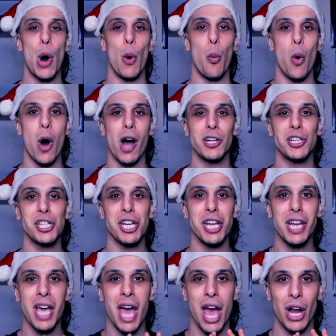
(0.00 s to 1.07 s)

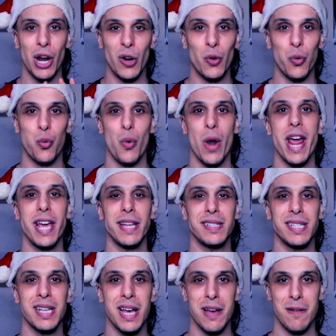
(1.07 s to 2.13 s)
watching
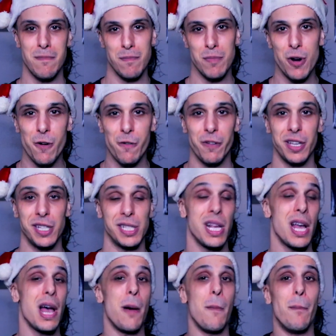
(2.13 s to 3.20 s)
great movies.
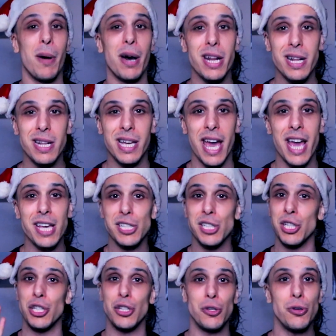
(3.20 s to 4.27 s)
But in case
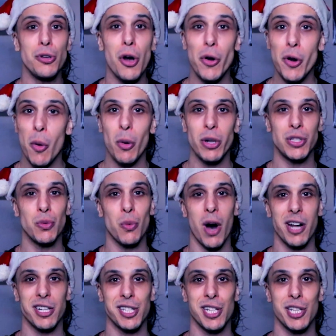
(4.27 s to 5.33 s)
you don't know what to
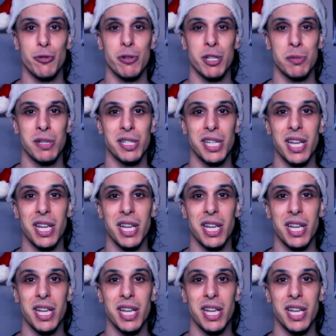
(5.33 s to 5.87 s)
watch this Christmas